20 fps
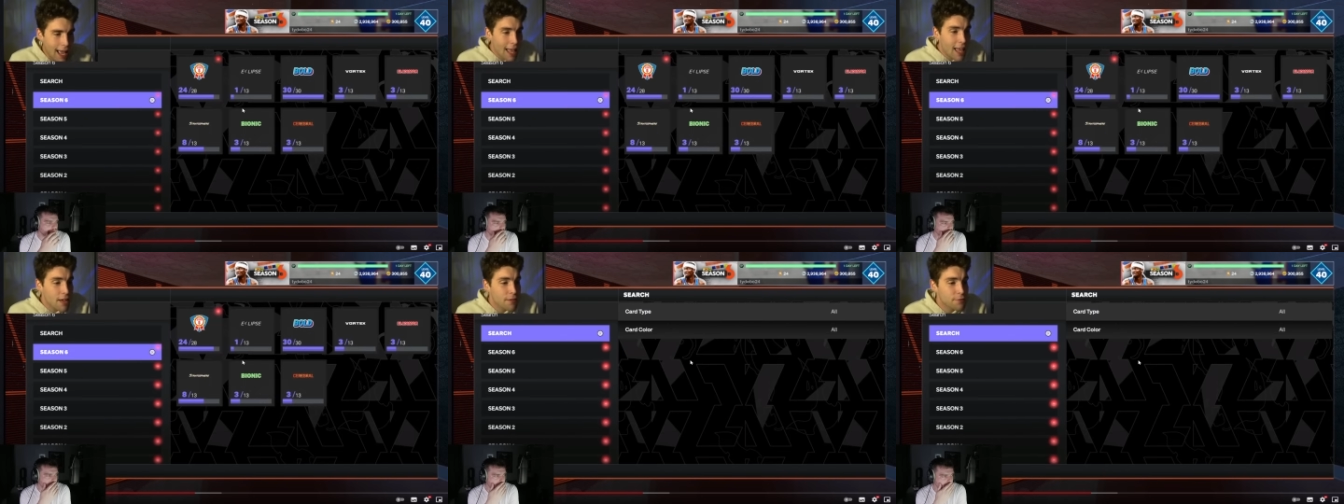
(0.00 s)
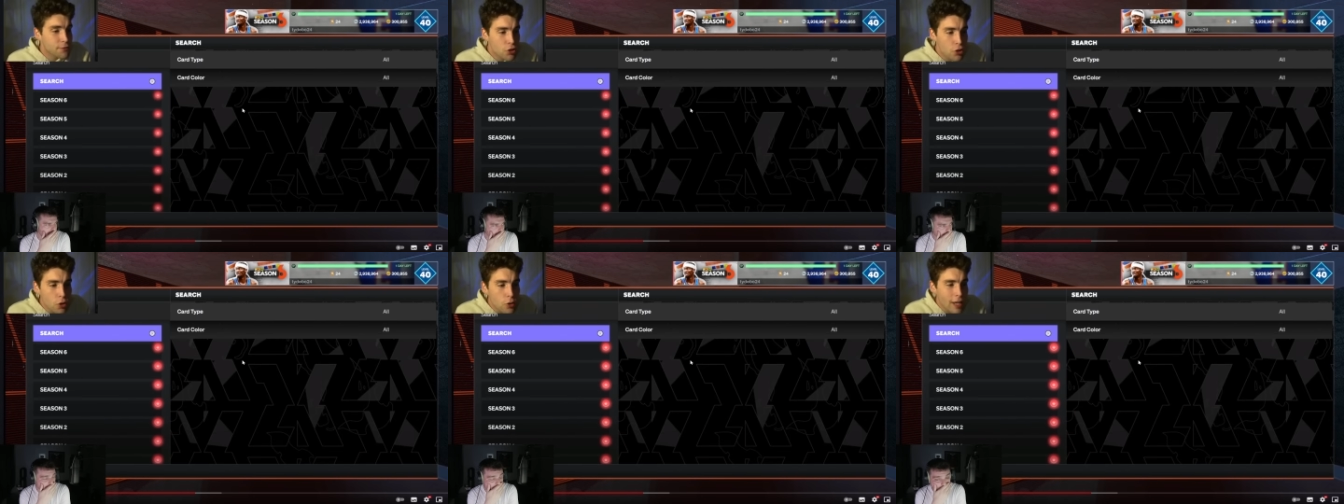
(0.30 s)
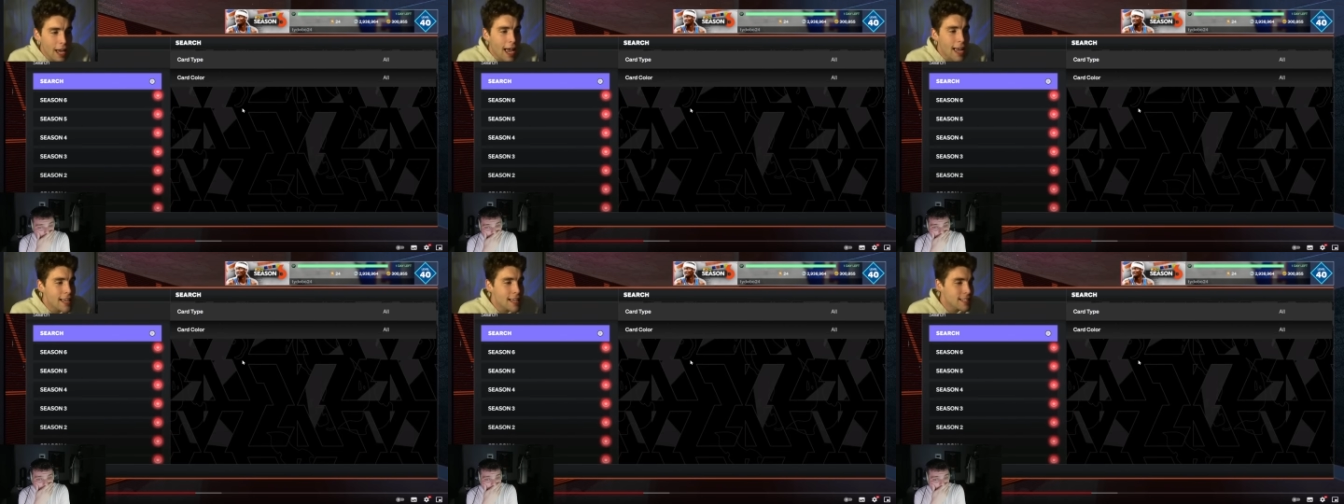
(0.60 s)
If
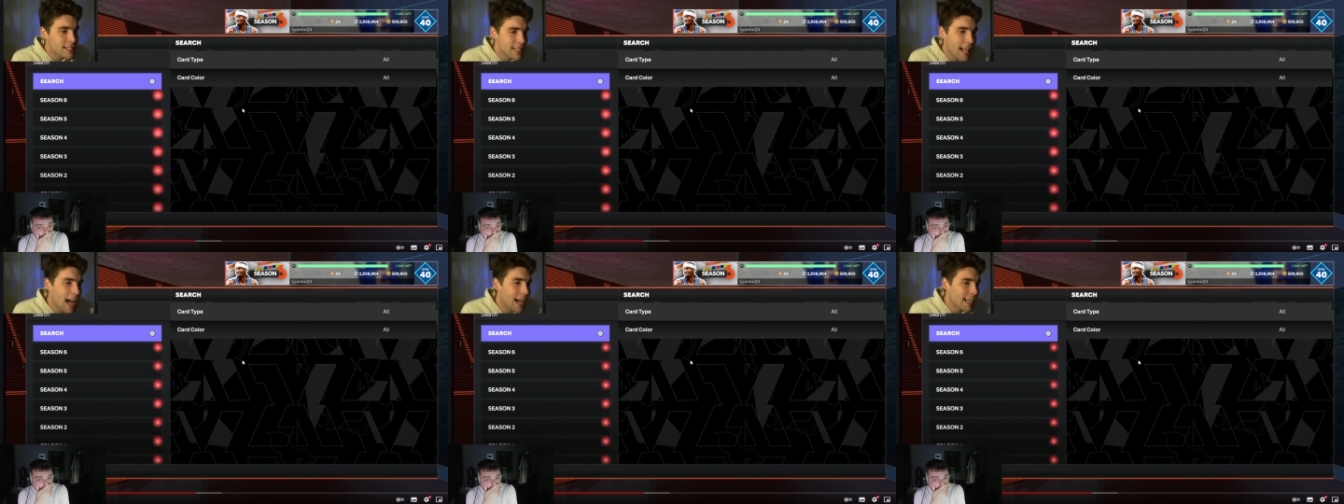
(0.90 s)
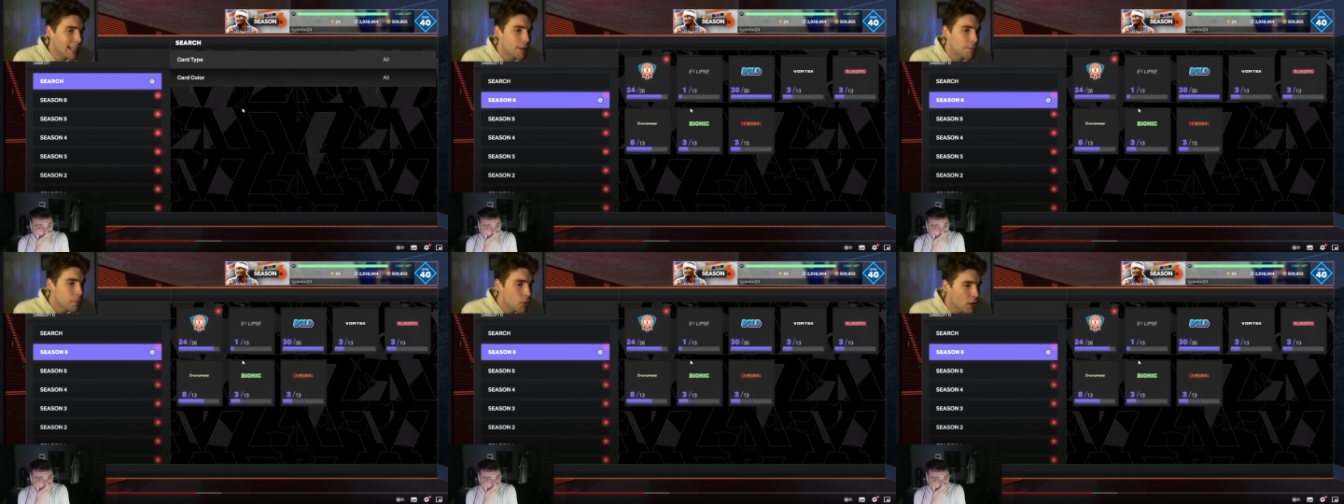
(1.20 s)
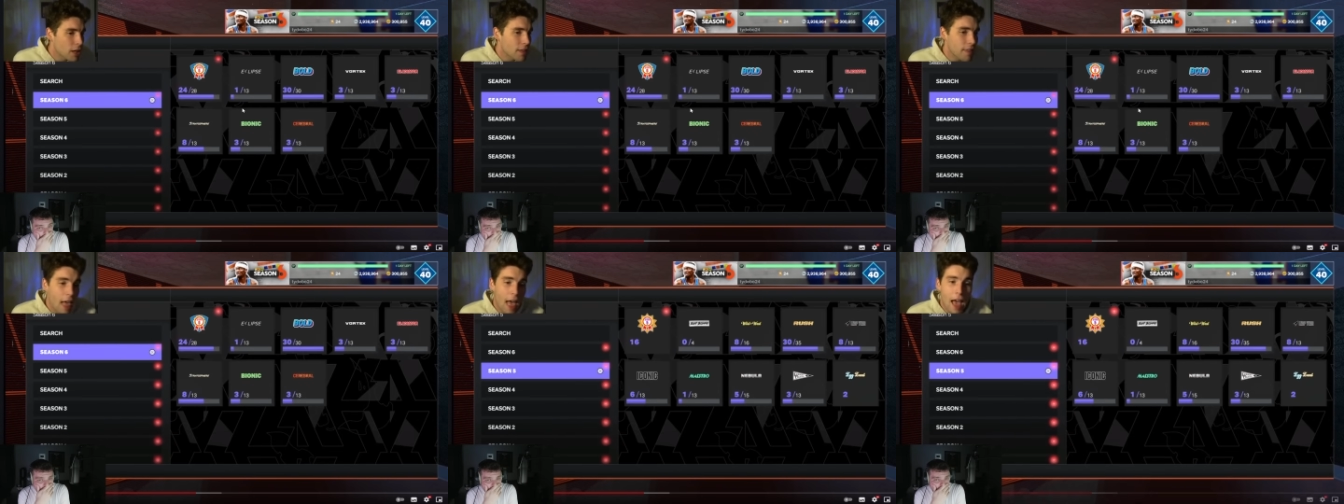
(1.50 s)
2K is not going to
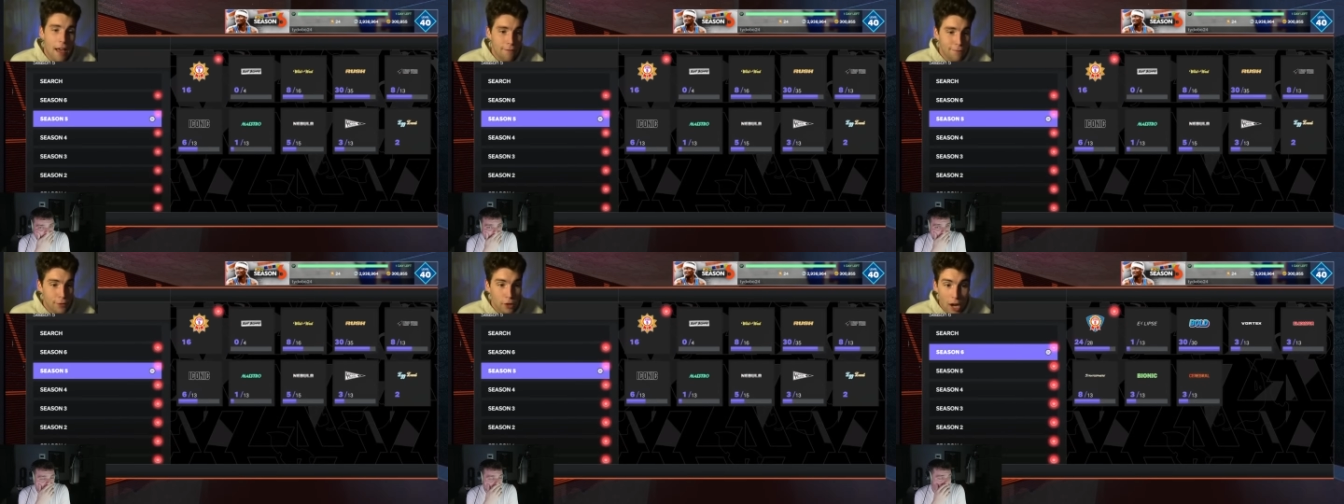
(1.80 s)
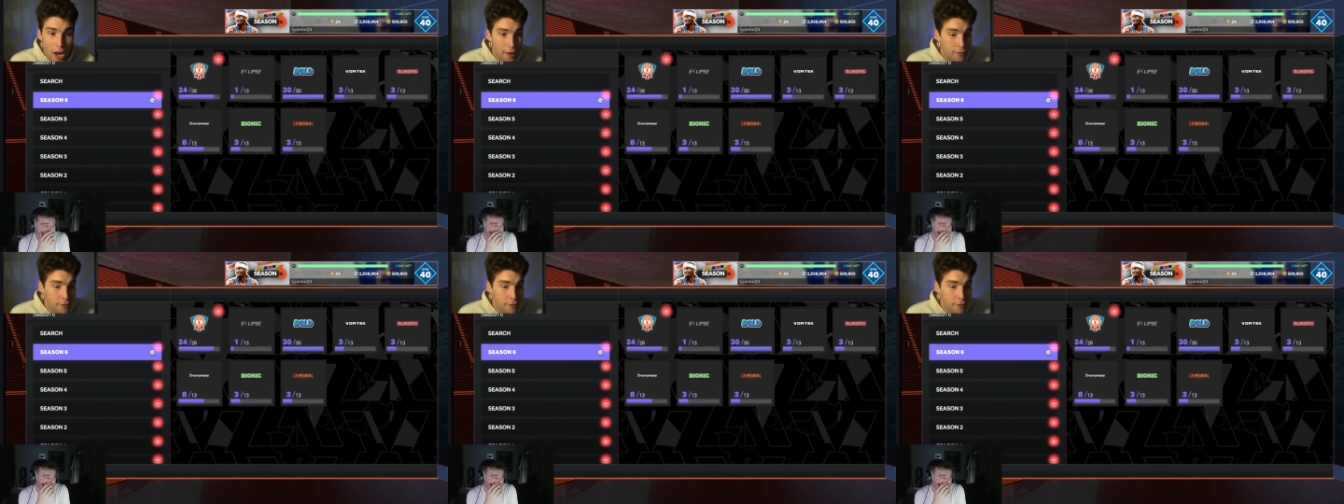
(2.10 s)
put in the effort,